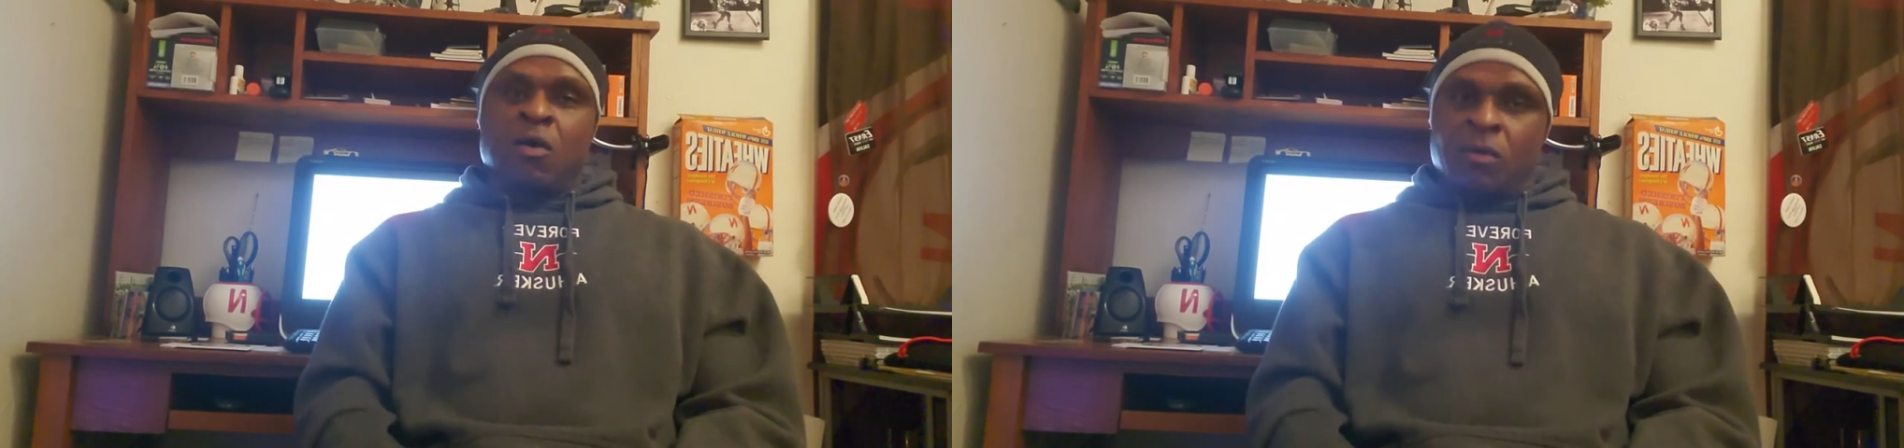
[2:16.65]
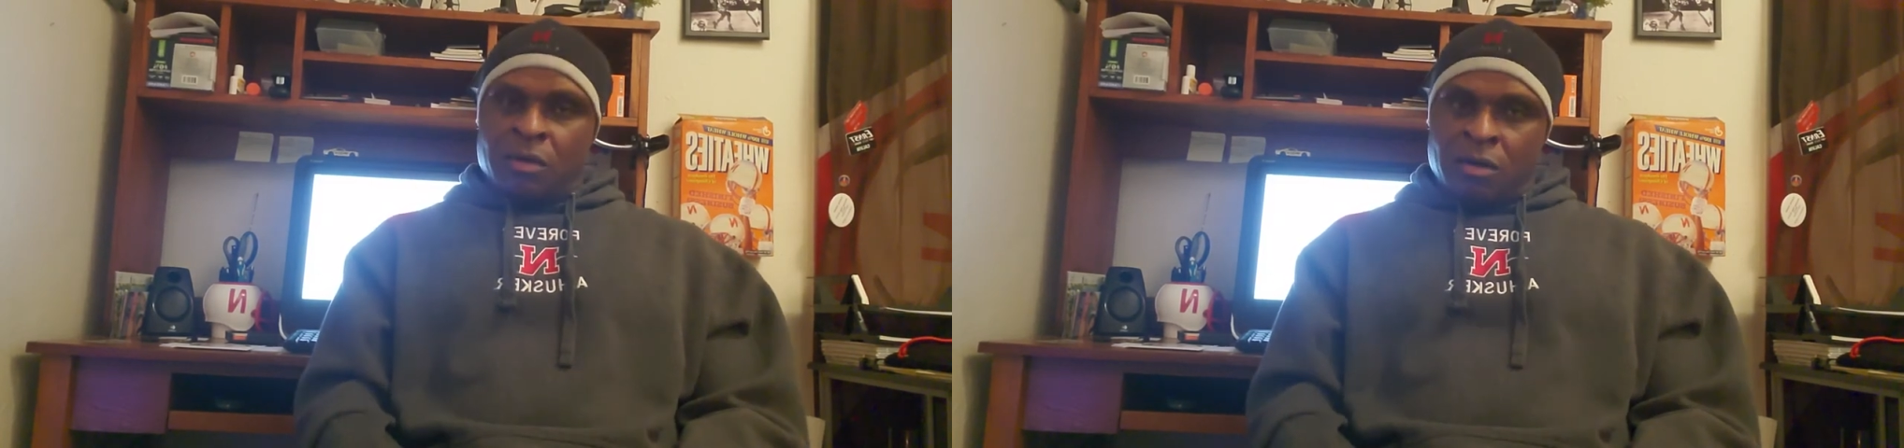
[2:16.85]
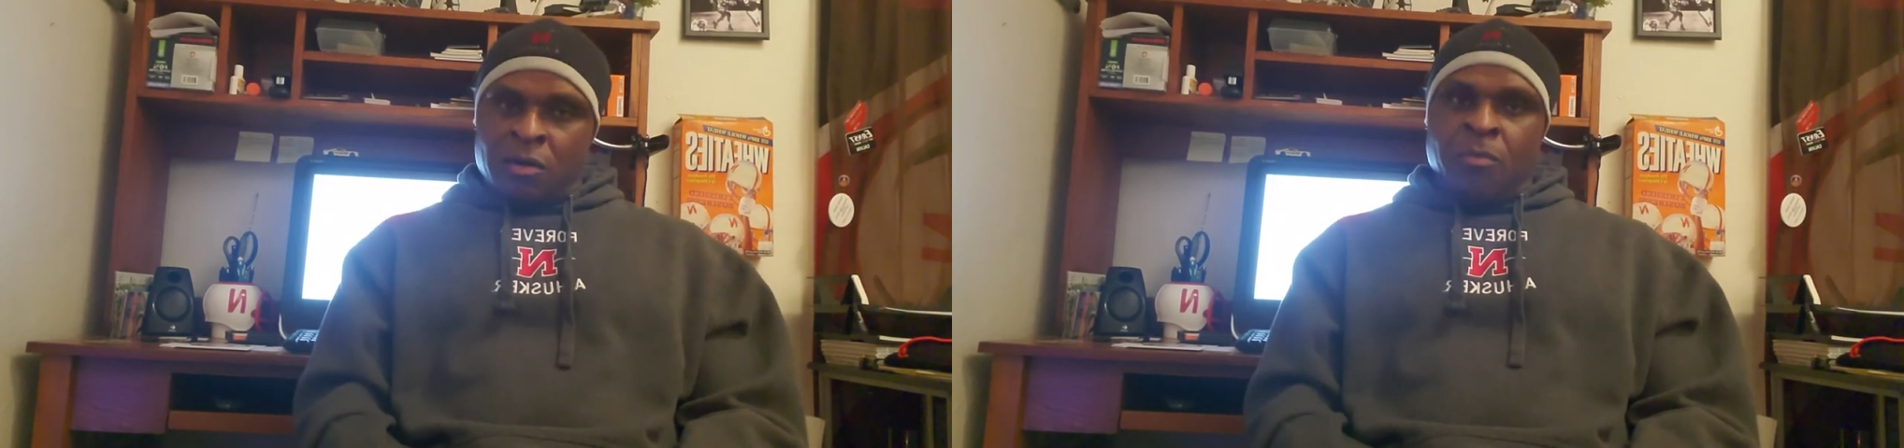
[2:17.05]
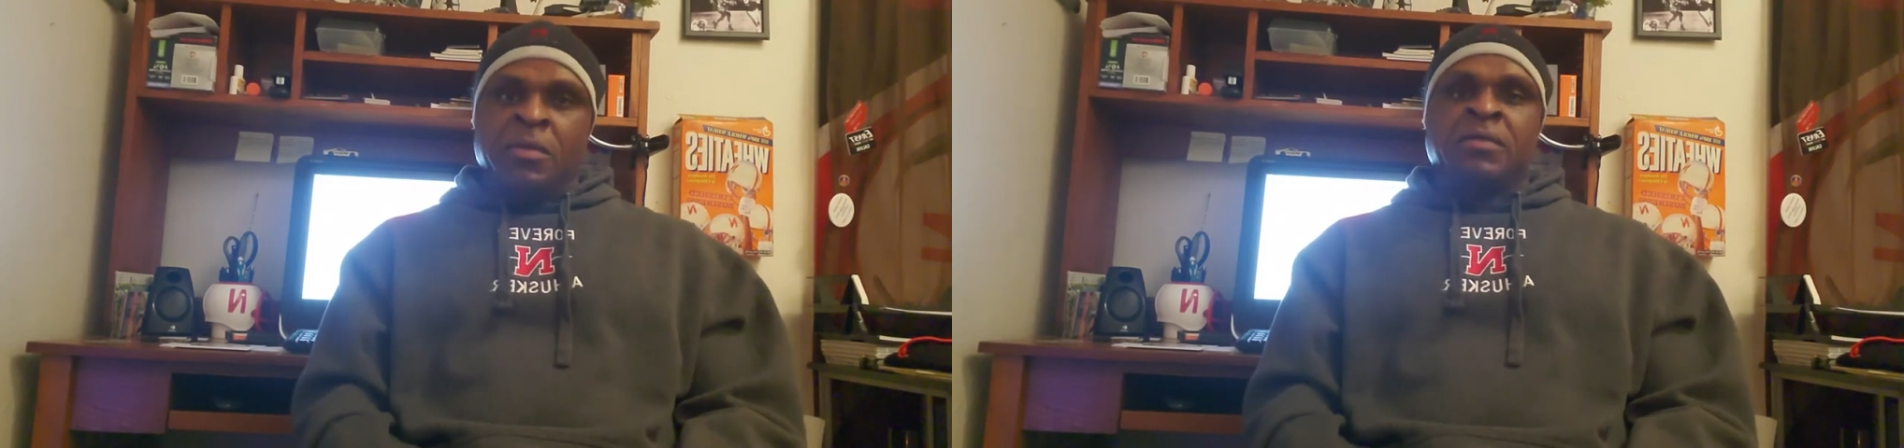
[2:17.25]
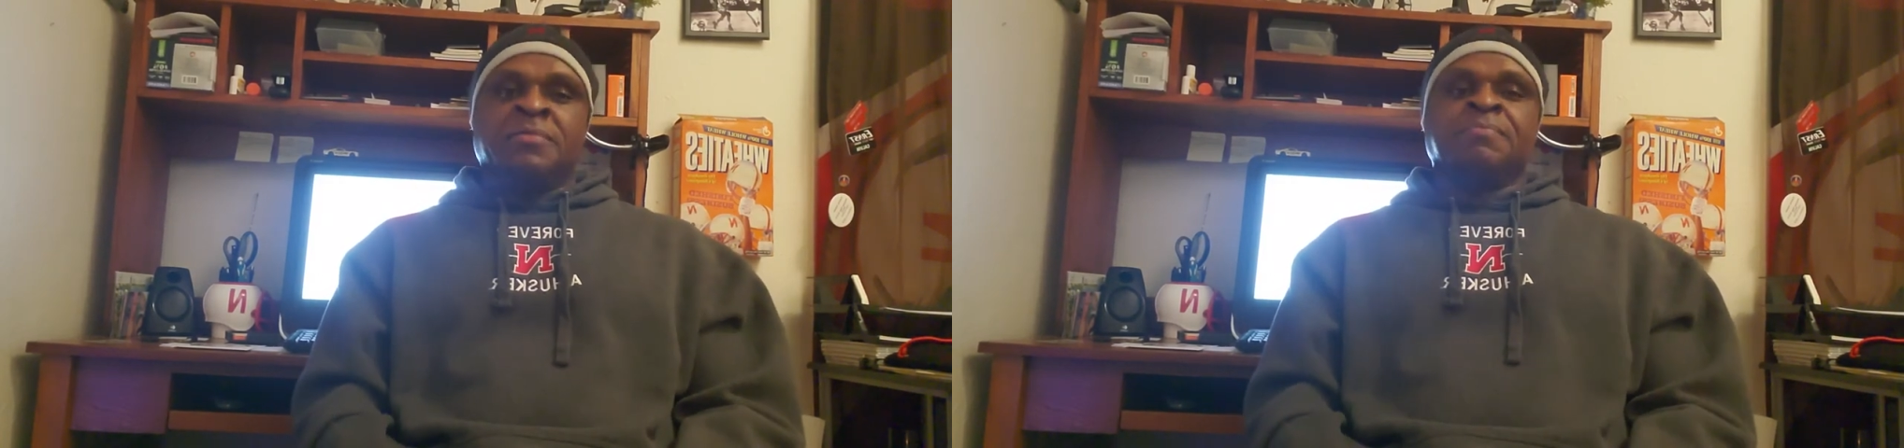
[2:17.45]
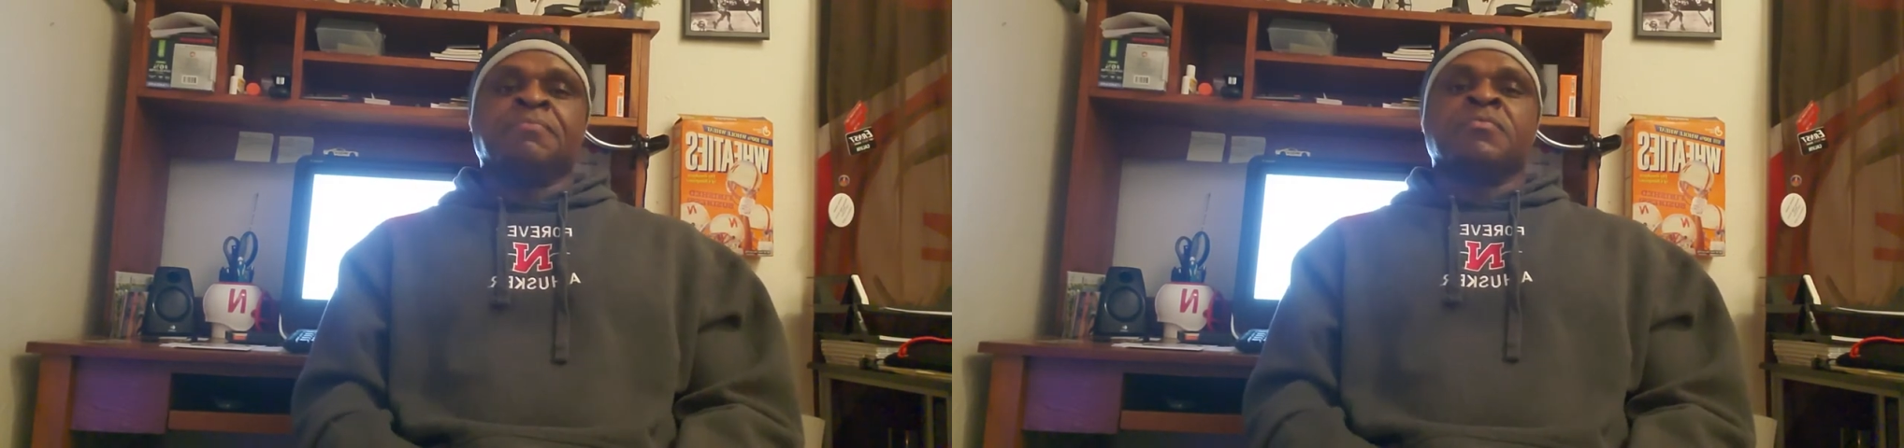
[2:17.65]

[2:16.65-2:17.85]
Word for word: Oklahoma